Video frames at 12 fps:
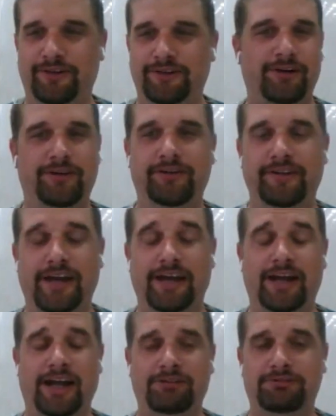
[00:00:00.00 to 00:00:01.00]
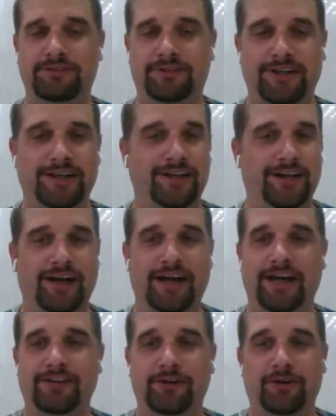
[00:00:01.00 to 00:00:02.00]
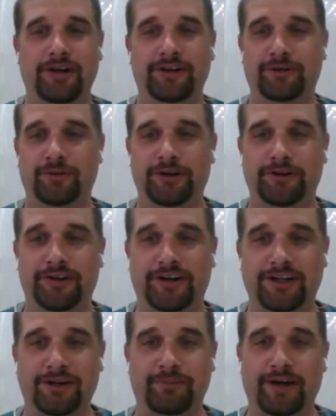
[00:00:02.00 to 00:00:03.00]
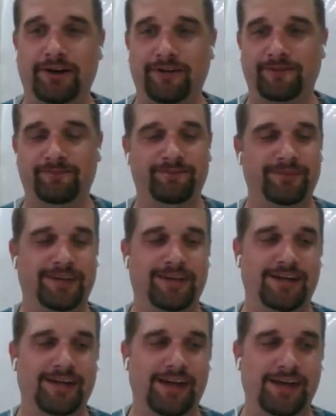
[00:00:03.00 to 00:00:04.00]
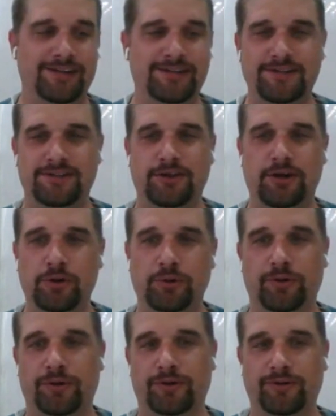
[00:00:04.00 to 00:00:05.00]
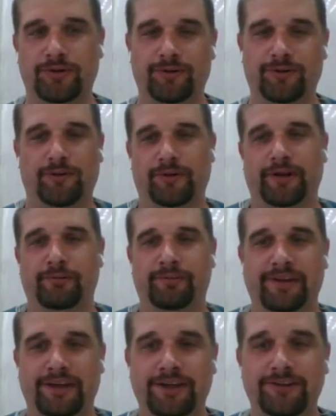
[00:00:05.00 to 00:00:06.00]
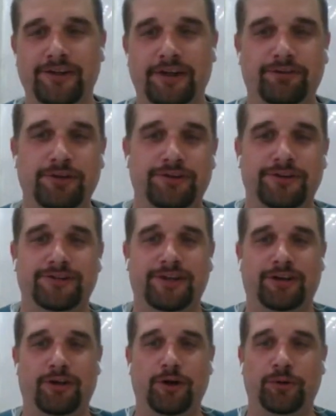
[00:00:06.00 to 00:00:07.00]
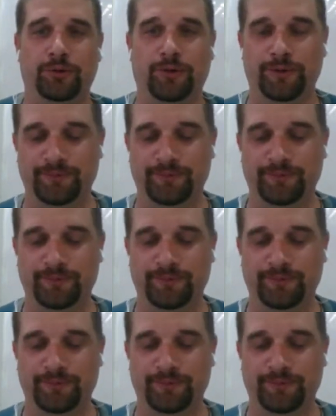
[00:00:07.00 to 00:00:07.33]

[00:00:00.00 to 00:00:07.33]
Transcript: Heard that, I was like, I had no idea what you're talking about. He says Coke. Well, it'd been easy if you just said Coke.